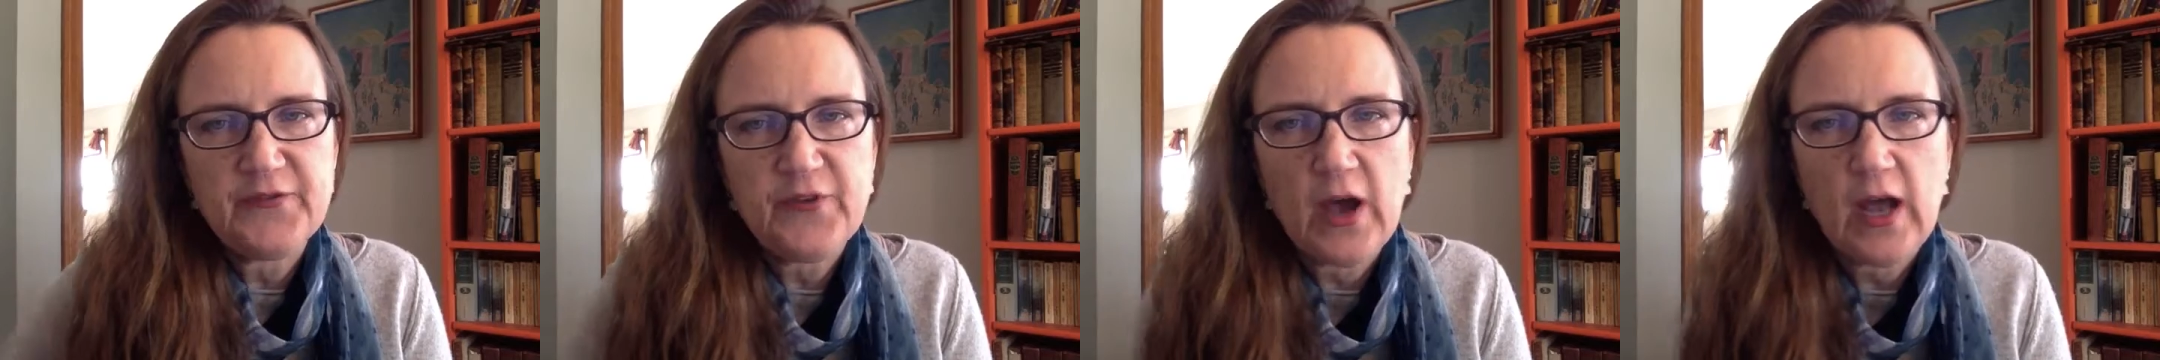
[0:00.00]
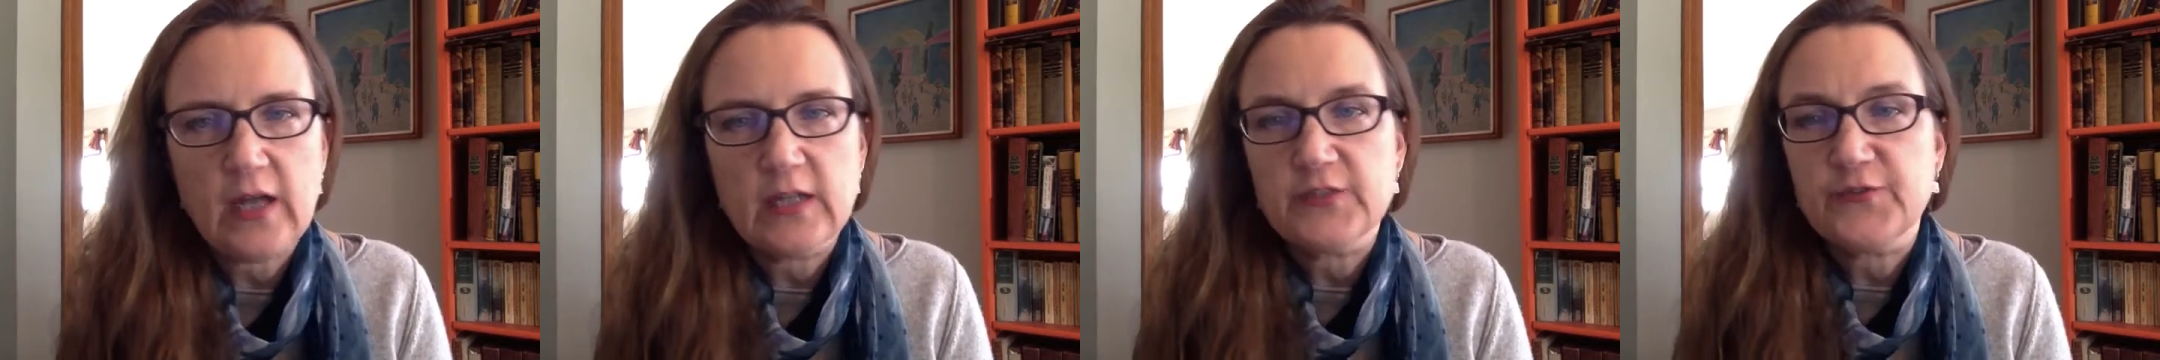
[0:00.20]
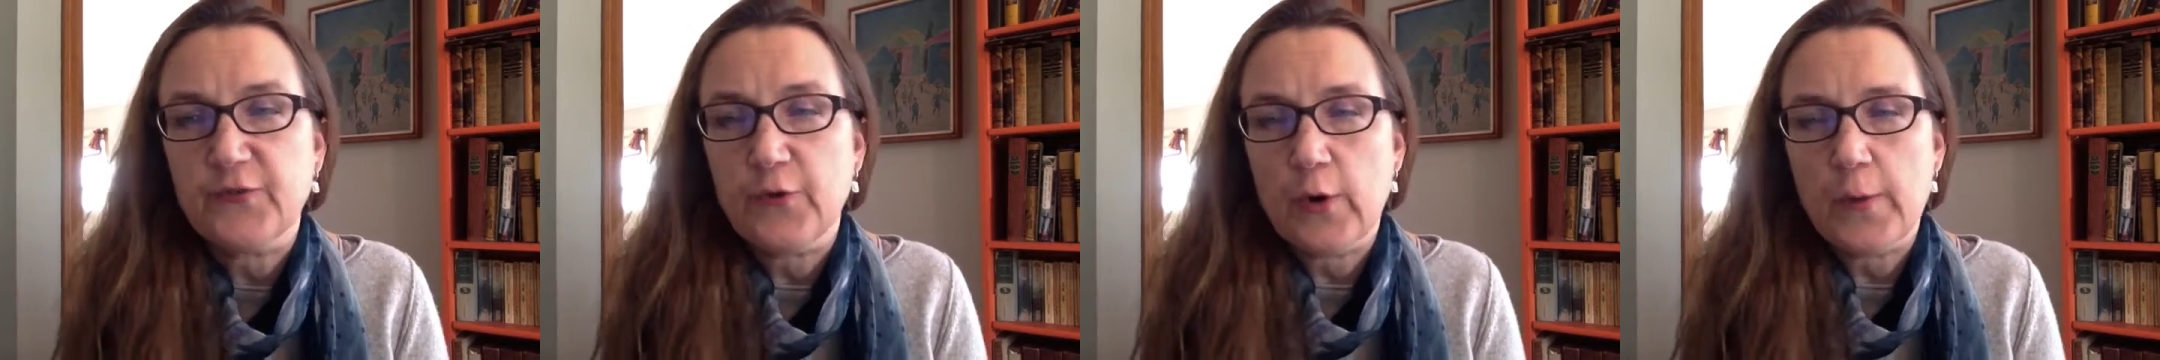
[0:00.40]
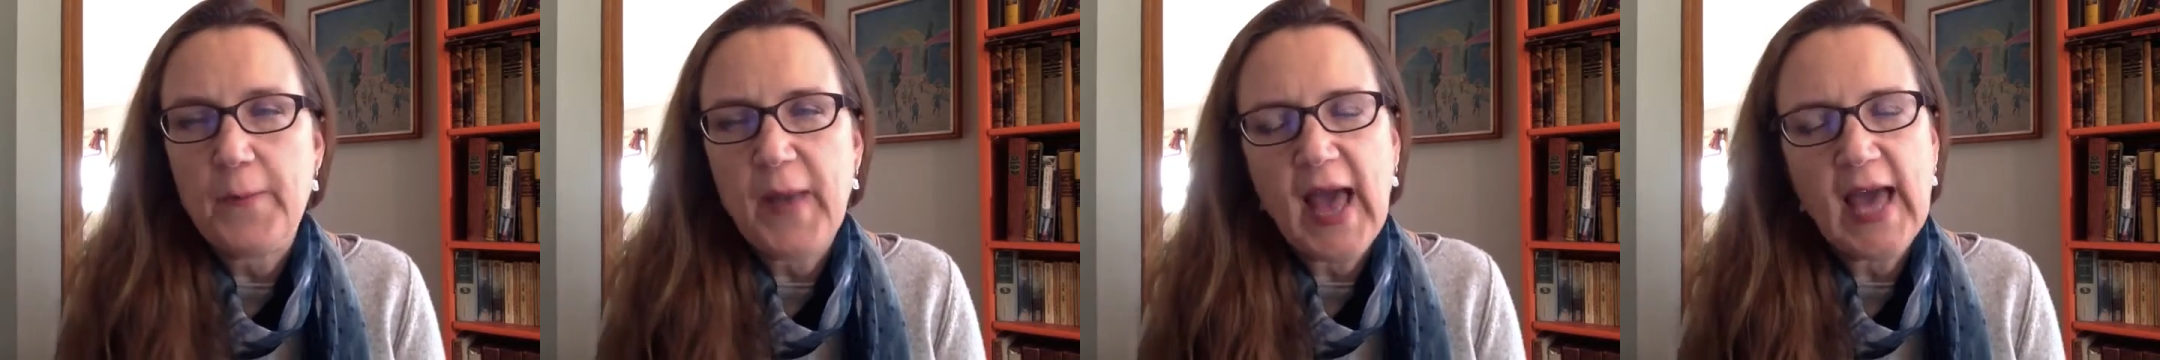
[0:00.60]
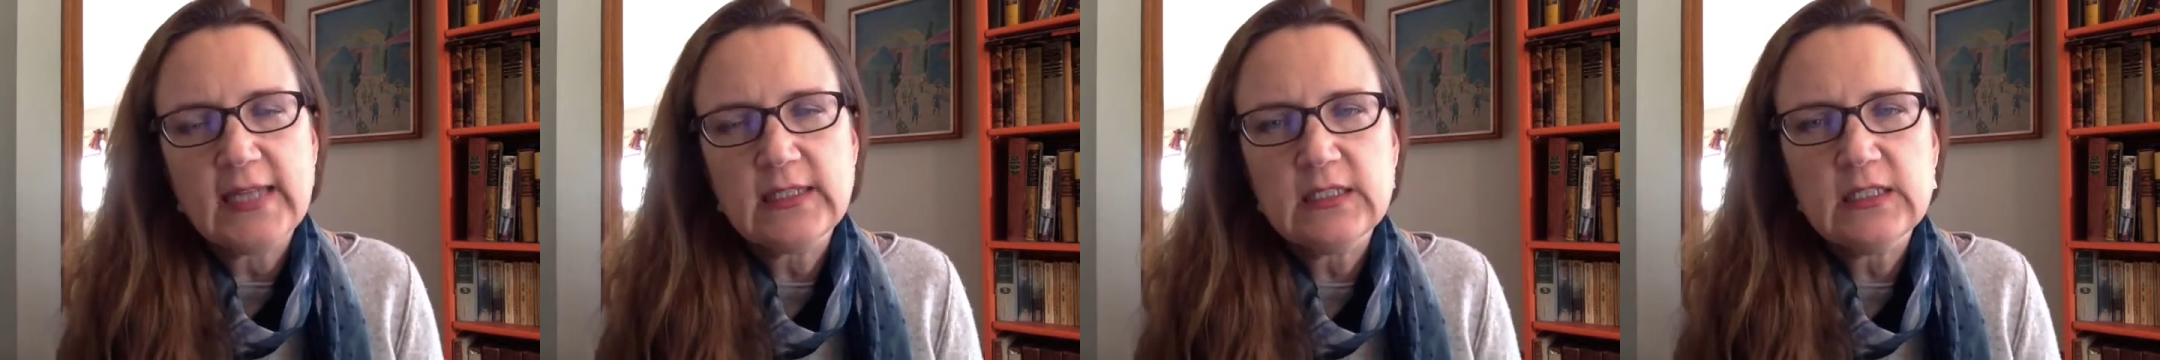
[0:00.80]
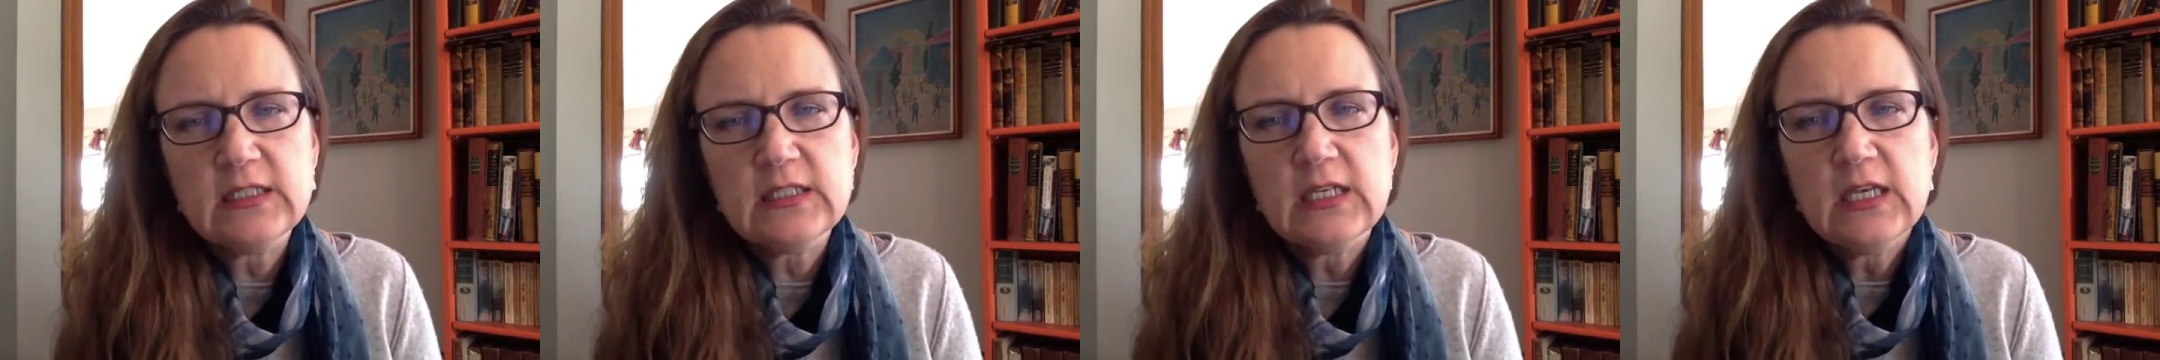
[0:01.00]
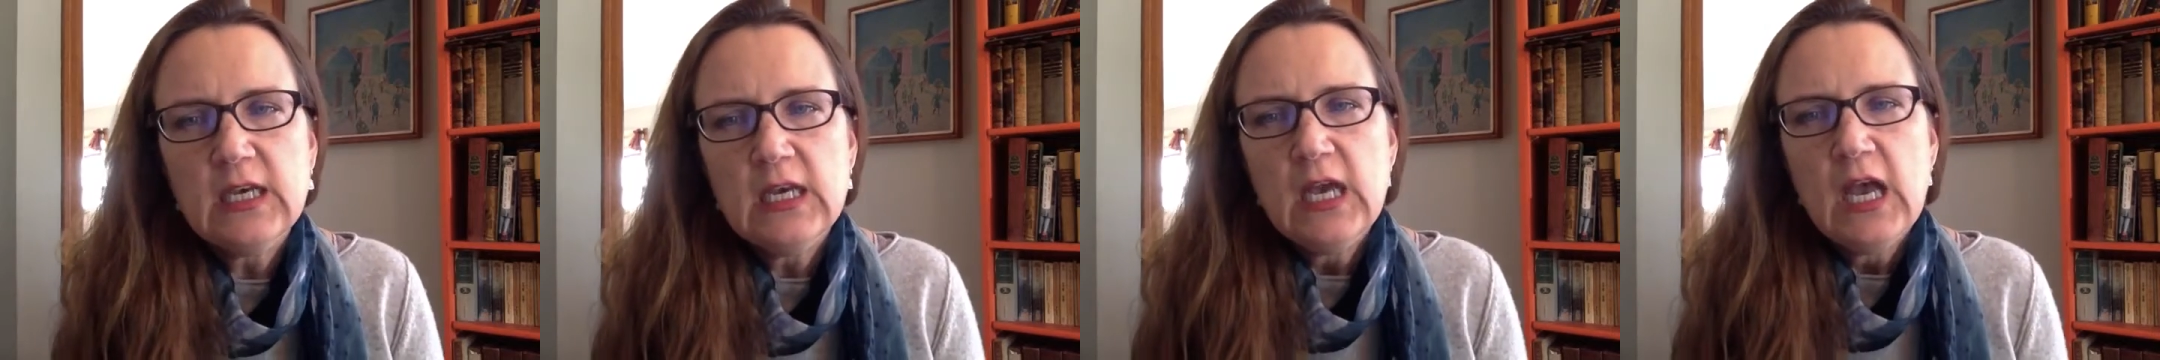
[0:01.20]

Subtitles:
filed for a patent